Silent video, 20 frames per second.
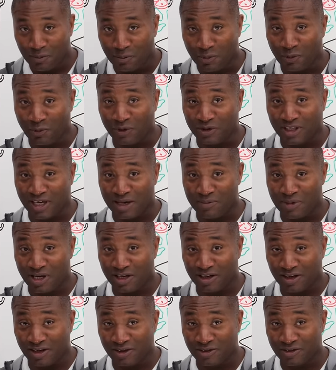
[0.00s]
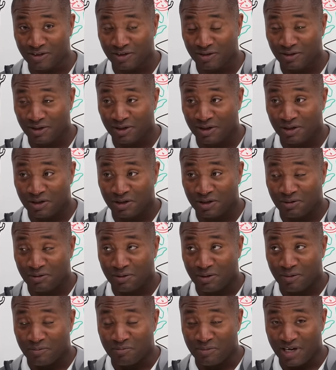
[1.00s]
but what they mean is
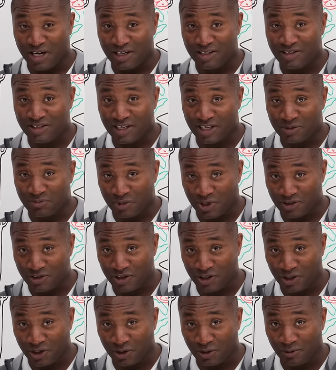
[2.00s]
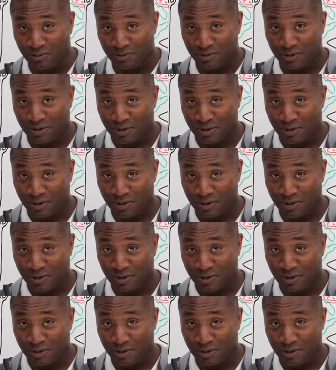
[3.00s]
made 6 months ago,